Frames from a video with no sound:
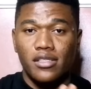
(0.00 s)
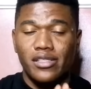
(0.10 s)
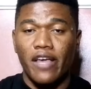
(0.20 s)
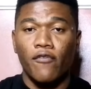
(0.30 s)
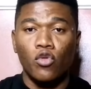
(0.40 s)

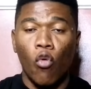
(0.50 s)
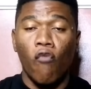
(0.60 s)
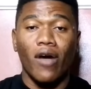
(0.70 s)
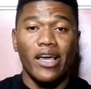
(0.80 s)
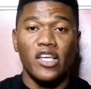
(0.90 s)
7
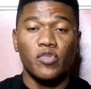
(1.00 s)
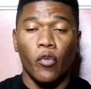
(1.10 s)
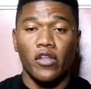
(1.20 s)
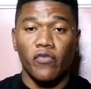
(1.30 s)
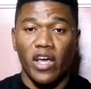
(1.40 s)
over
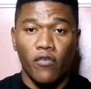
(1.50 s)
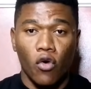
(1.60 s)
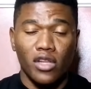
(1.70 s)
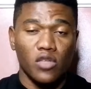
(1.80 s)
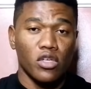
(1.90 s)

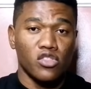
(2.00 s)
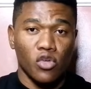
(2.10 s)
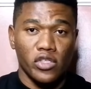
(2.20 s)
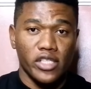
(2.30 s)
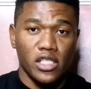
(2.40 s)
8.5 corners were
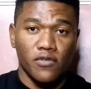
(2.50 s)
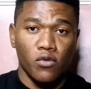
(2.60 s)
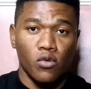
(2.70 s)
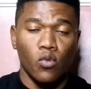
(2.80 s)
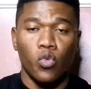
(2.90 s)

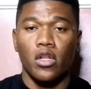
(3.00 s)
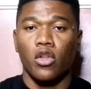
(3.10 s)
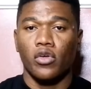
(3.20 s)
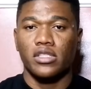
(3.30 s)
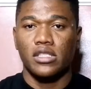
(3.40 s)
successful. We
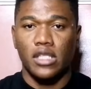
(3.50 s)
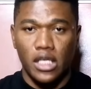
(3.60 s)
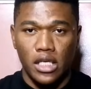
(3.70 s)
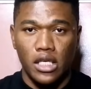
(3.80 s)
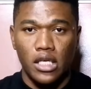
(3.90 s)
lost
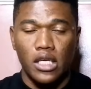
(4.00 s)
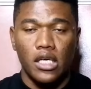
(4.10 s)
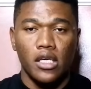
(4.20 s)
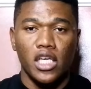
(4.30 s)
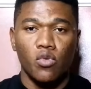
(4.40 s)
3,
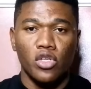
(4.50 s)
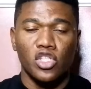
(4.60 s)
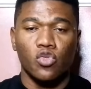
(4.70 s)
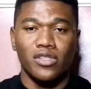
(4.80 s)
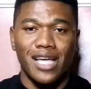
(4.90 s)
in
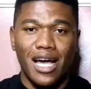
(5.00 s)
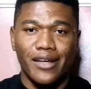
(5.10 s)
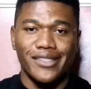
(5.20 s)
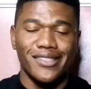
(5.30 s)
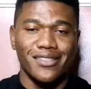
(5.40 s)
which it was
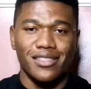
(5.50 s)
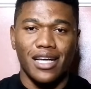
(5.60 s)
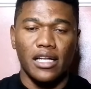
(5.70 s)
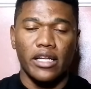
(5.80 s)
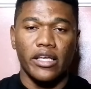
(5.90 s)
Agritin,
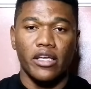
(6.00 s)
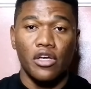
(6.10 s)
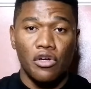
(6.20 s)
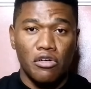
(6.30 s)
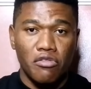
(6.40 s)

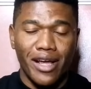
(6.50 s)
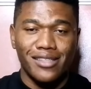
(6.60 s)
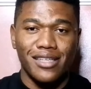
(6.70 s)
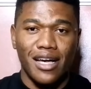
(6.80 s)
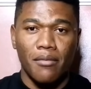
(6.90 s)
Stanley,
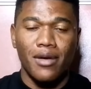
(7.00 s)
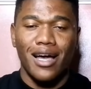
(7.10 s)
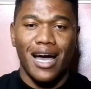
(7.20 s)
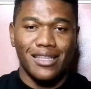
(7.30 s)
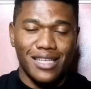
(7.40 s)
Wrexham,
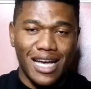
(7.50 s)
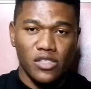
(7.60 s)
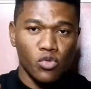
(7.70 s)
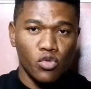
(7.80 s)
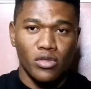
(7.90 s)
and
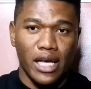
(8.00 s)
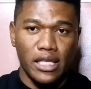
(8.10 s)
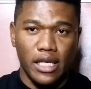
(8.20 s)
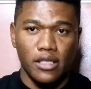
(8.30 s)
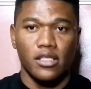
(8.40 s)
Castle
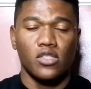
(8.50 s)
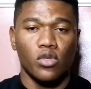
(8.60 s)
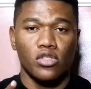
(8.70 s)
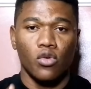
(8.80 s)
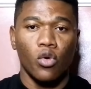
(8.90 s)
United.
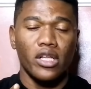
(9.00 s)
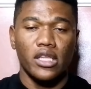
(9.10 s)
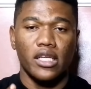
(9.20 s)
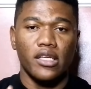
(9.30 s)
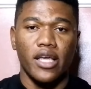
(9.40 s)
These were the
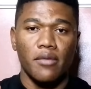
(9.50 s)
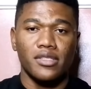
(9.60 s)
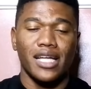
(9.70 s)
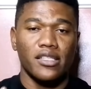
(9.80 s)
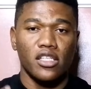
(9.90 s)
only 3
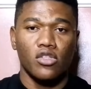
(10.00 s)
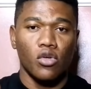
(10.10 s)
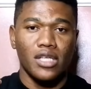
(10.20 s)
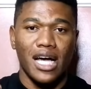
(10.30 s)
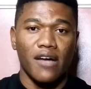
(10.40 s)
games that did
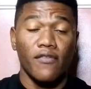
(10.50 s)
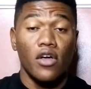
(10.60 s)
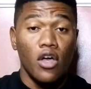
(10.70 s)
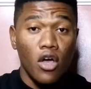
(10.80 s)
not have